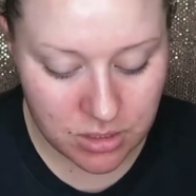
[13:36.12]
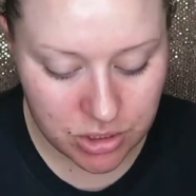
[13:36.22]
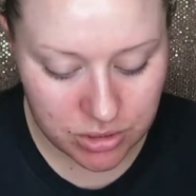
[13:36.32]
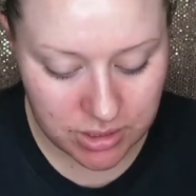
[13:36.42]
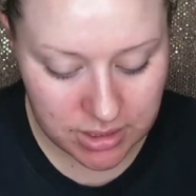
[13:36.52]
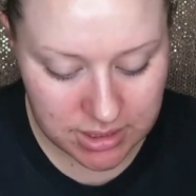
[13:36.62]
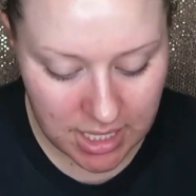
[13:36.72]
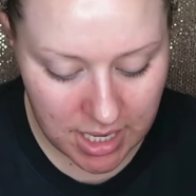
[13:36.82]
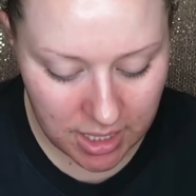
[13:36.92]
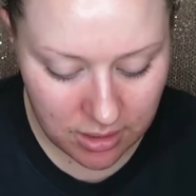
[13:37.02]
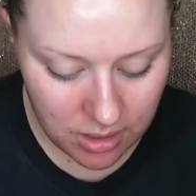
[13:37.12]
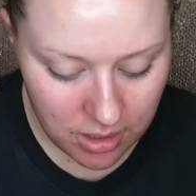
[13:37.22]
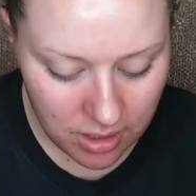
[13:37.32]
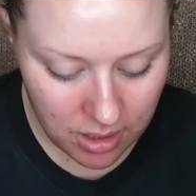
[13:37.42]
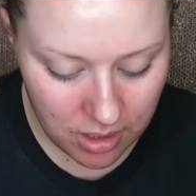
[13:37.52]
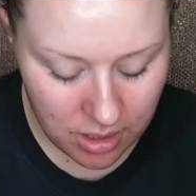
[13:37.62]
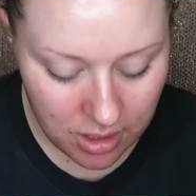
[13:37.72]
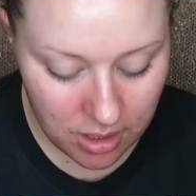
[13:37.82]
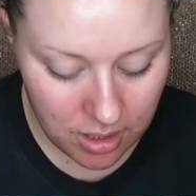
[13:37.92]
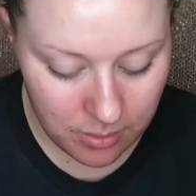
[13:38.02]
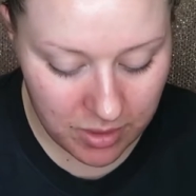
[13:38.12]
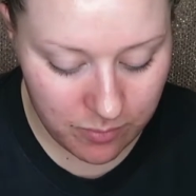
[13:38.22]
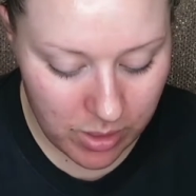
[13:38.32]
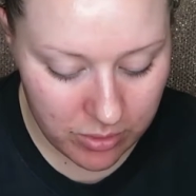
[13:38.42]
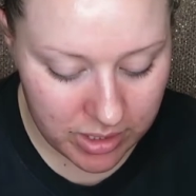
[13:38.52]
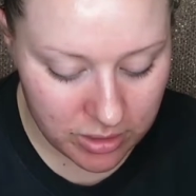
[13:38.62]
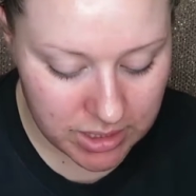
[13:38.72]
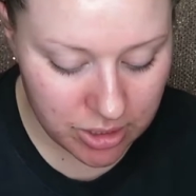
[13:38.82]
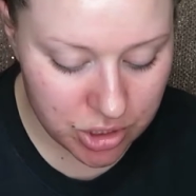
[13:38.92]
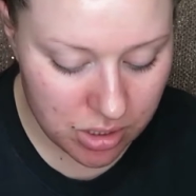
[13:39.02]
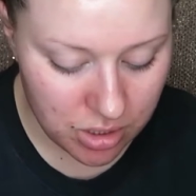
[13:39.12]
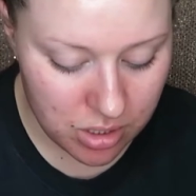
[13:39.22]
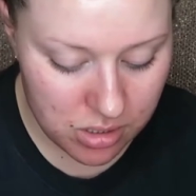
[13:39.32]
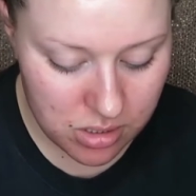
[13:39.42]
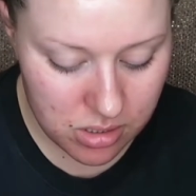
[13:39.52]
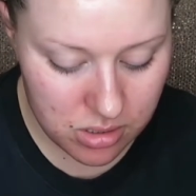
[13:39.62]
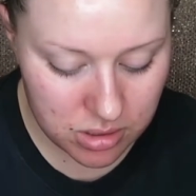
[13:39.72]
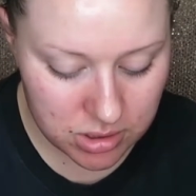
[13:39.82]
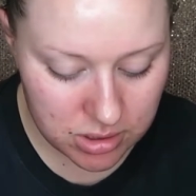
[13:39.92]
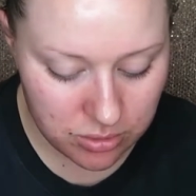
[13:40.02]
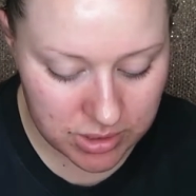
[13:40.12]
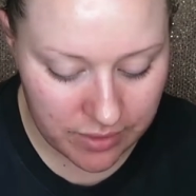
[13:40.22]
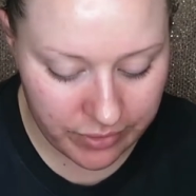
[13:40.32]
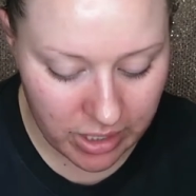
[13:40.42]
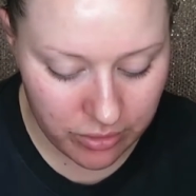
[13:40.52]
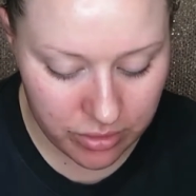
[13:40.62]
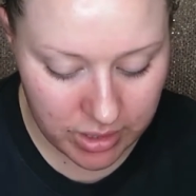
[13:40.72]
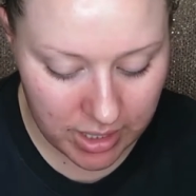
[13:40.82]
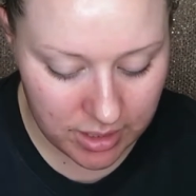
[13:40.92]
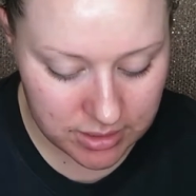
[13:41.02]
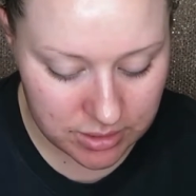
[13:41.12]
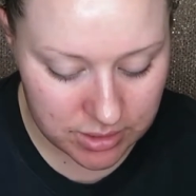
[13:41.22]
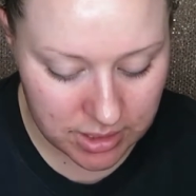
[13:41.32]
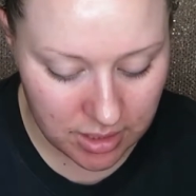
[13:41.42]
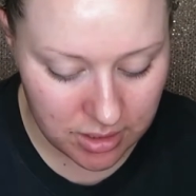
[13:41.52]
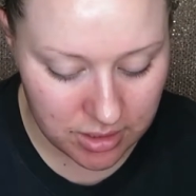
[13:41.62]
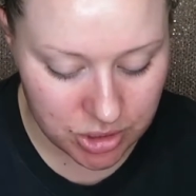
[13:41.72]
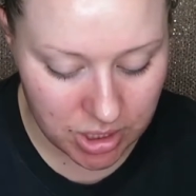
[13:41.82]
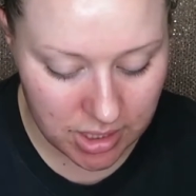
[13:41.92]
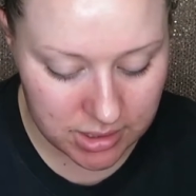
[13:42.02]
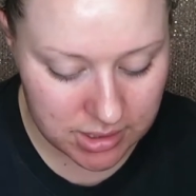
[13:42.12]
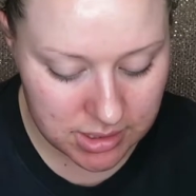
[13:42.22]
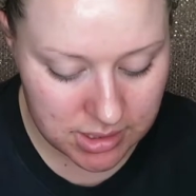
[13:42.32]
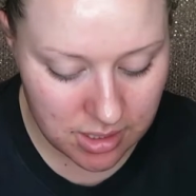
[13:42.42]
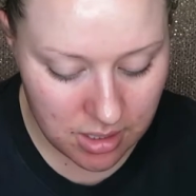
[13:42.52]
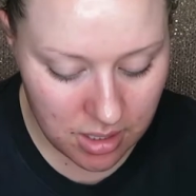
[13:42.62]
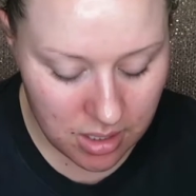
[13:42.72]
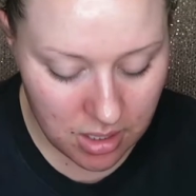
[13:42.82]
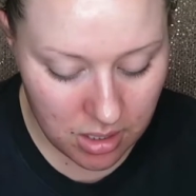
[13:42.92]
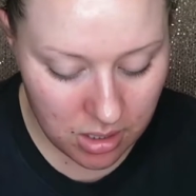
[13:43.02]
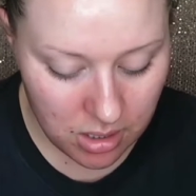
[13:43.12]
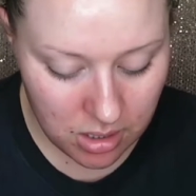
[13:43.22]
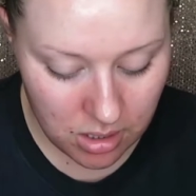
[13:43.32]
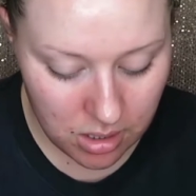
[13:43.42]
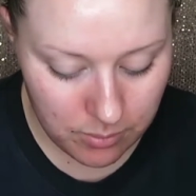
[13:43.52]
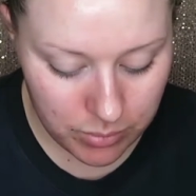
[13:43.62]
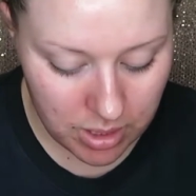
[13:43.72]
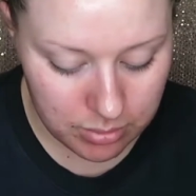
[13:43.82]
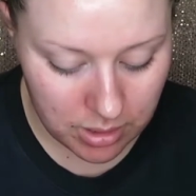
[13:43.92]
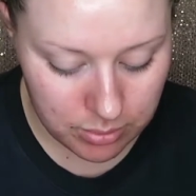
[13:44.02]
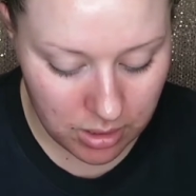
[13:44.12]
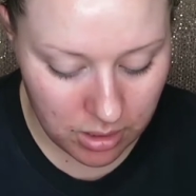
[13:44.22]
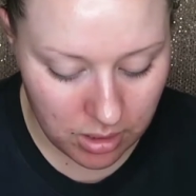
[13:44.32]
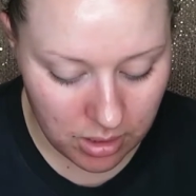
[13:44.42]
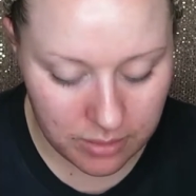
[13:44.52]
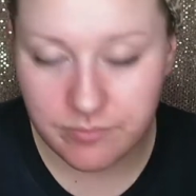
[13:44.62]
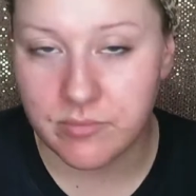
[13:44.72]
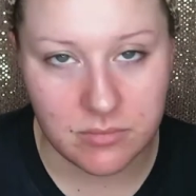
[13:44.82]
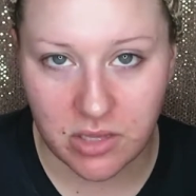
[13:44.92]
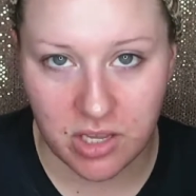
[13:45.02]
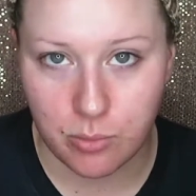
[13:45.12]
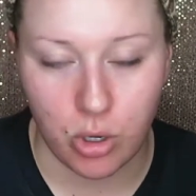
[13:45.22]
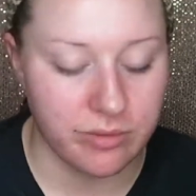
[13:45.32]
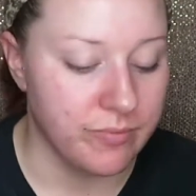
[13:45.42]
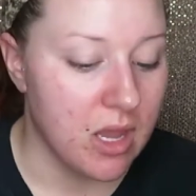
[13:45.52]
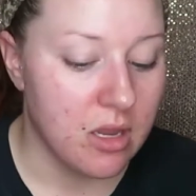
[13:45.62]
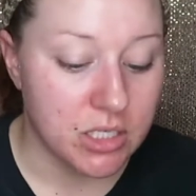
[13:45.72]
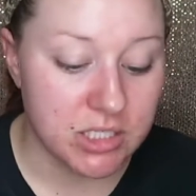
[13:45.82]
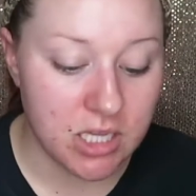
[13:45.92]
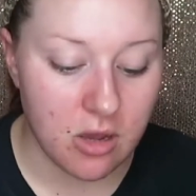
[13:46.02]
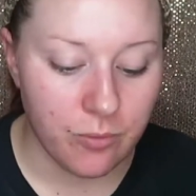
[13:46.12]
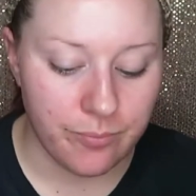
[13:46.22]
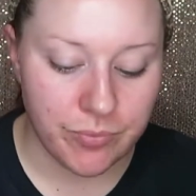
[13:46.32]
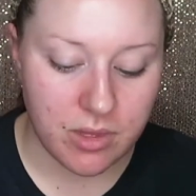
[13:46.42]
during the day. If mild irritation occurs, use every other night until skin adjusts. Blah. Nothing important. So,